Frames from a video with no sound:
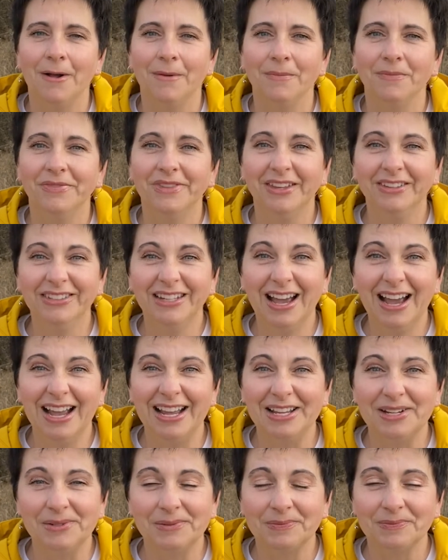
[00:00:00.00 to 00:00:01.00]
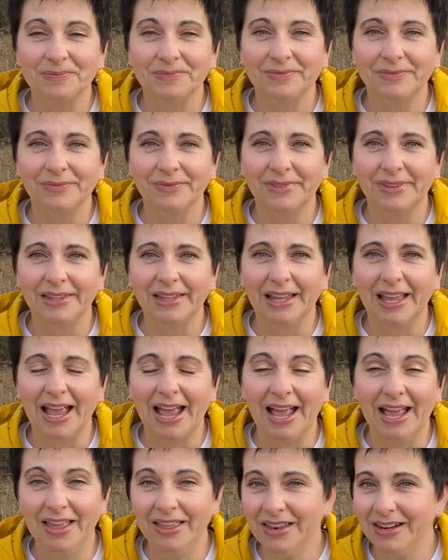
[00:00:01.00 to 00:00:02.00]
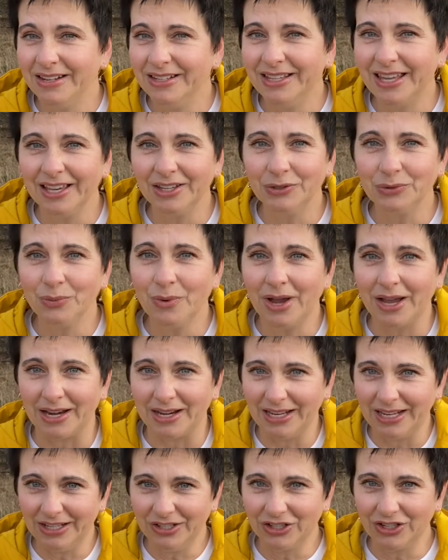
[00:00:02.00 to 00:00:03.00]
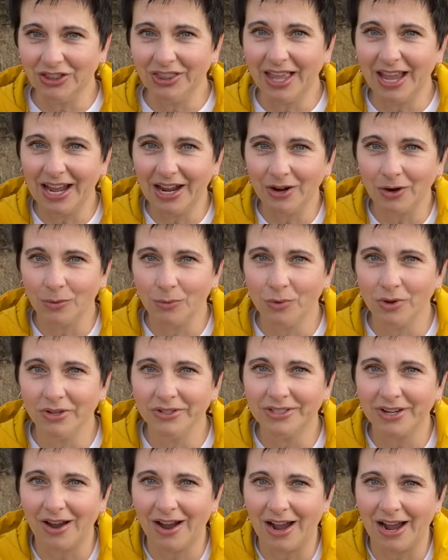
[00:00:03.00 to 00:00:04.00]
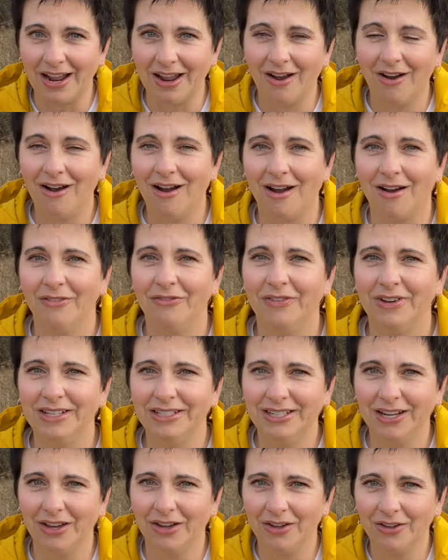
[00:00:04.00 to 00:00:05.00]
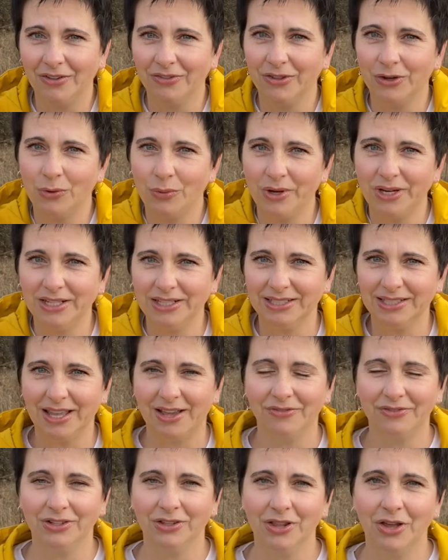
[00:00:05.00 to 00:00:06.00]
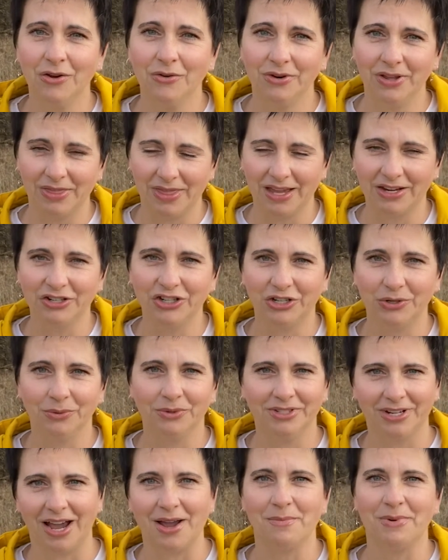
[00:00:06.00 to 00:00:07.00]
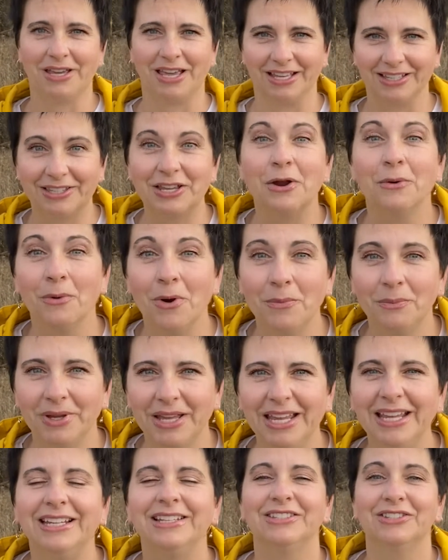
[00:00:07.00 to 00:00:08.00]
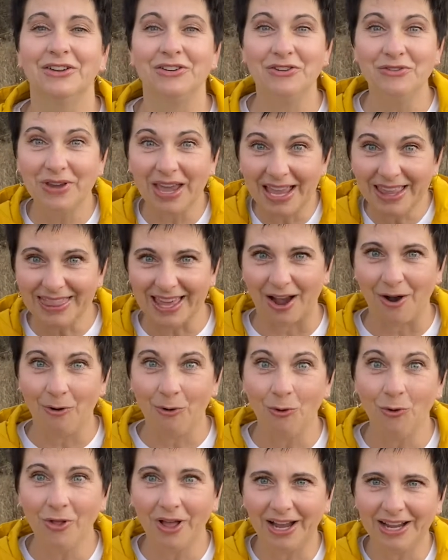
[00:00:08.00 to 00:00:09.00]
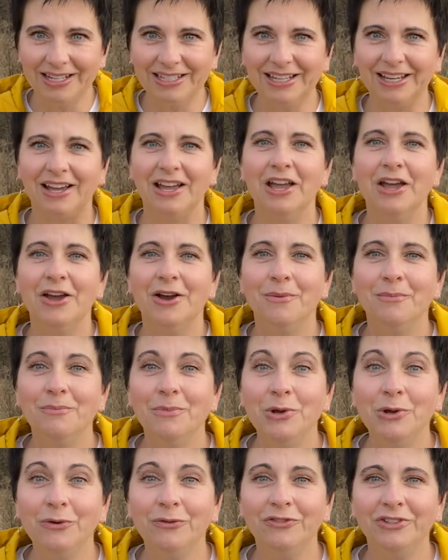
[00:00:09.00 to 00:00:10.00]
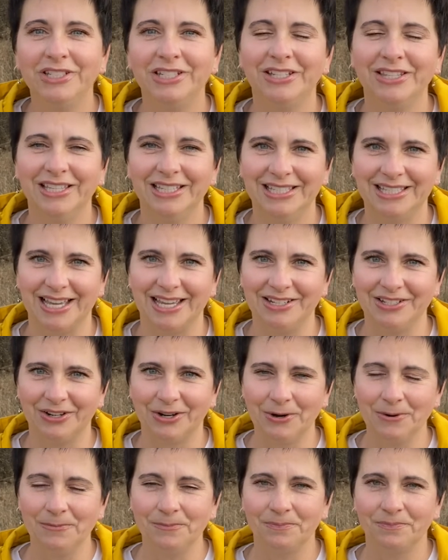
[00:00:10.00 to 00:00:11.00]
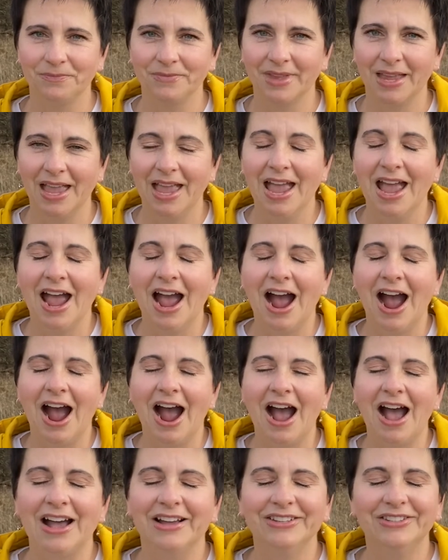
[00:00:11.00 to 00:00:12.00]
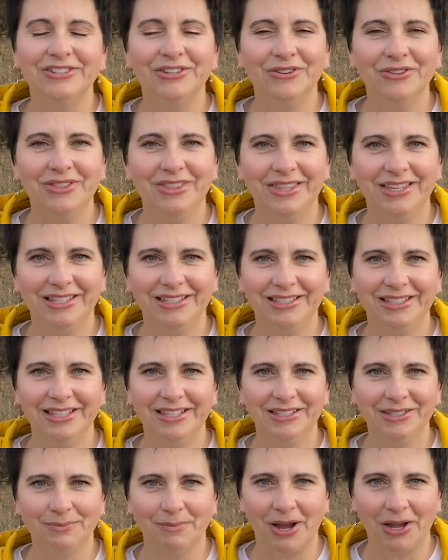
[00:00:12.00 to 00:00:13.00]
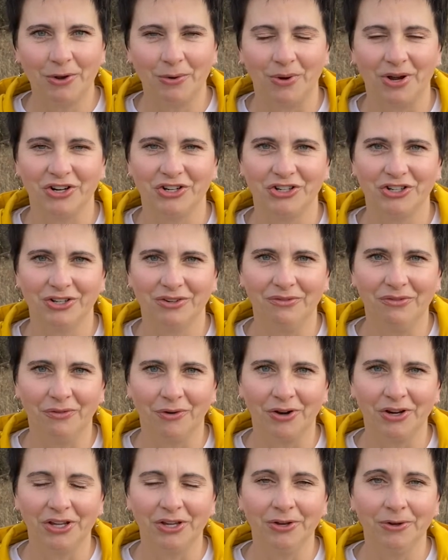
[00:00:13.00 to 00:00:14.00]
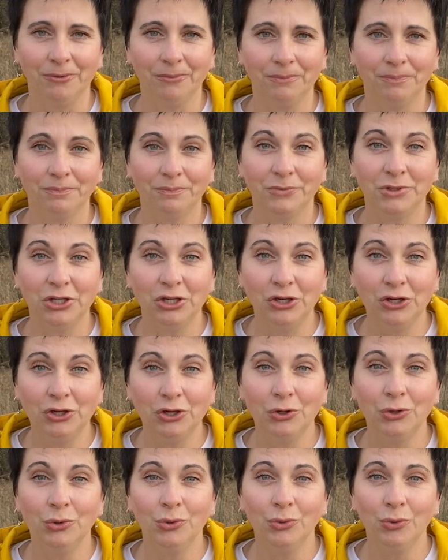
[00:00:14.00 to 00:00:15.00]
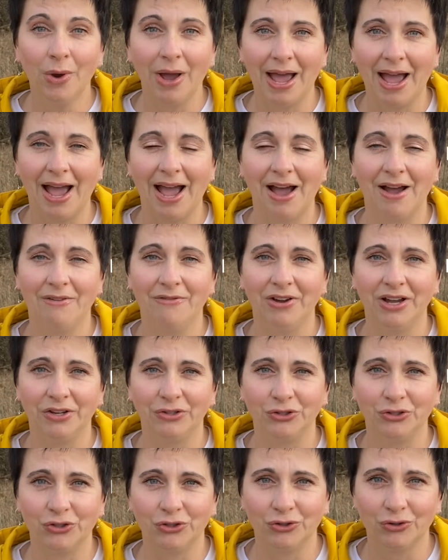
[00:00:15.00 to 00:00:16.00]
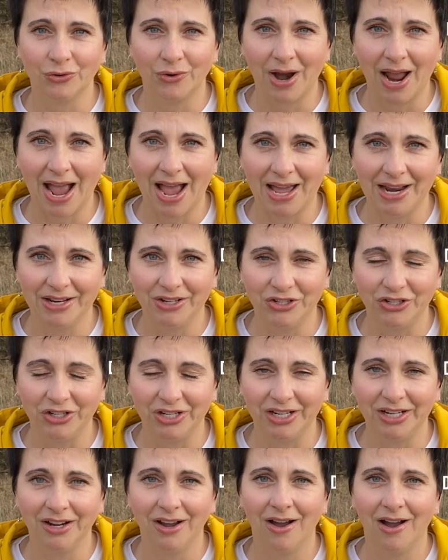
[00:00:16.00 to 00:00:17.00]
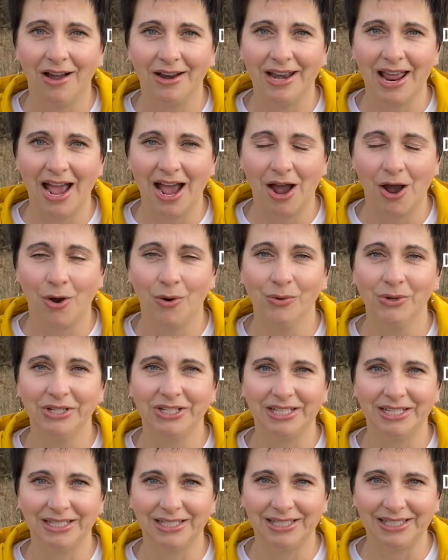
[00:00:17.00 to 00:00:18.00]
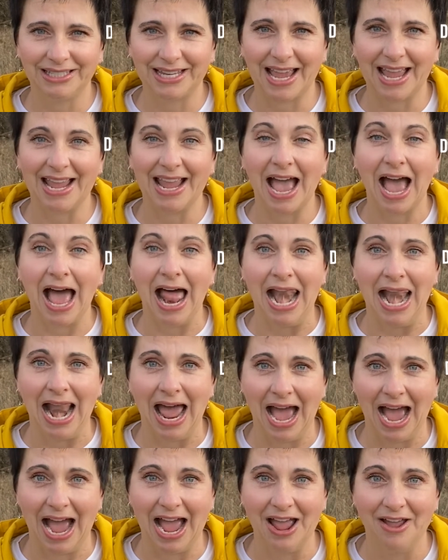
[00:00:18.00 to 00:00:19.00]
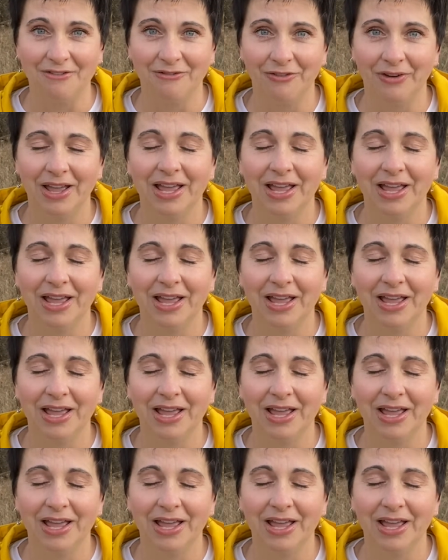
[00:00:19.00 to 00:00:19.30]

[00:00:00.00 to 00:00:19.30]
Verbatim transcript: they'll die. And guess what? Each layer will die off until the queen is left alone and then she will die because there won't be heat. So you get that whole idea. Move to the center. So this is my question for you do you have a strategy on how to stay alive?